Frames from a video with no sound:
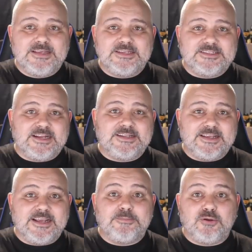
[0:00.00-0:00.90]
He said that
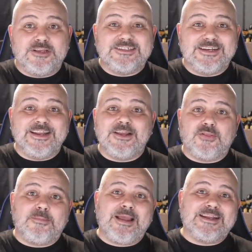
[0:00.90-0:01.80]
he had put his knee on
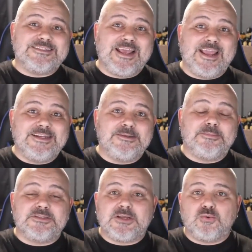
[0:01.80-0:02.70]
the man's head,
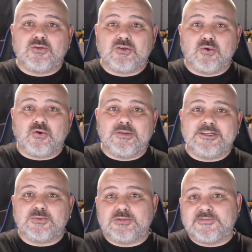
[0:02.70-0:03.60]
but told the court
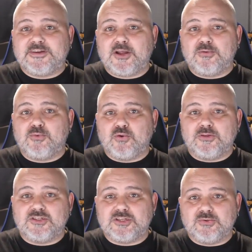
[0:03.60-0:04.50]
this was for no more
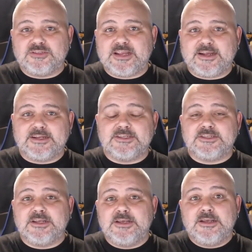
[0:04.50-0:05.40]
than 2 seconds
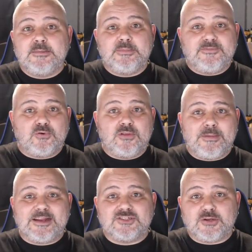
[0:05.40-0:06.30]
before the
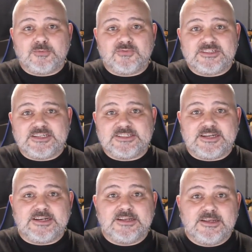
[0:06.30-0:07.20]
man stopped
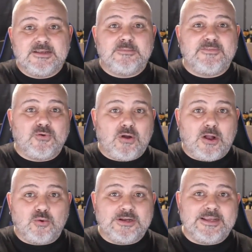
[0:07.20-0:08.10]
resisting, before
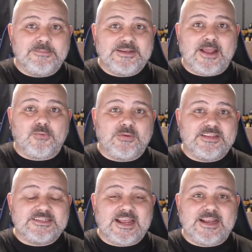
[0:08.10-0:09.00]
holding him down with
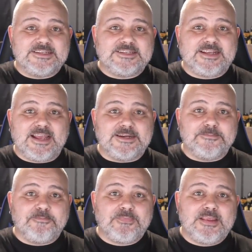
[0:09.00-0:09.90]
his hands again.
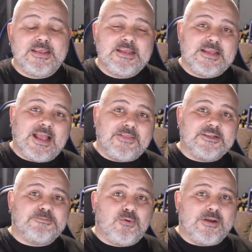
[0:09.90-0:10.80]
At
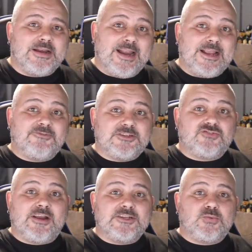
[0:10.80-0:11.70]
this point, leg
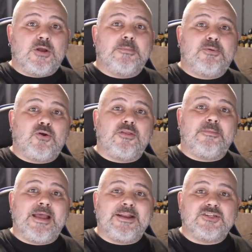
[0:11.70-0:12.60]
restraints were put on the
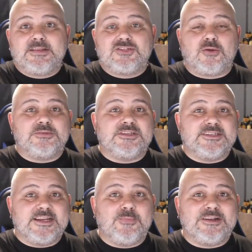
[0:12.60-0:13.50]
man and Thompson
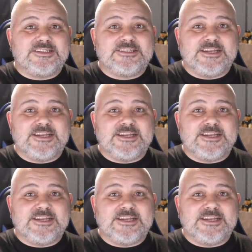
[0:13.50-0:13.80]
said he went to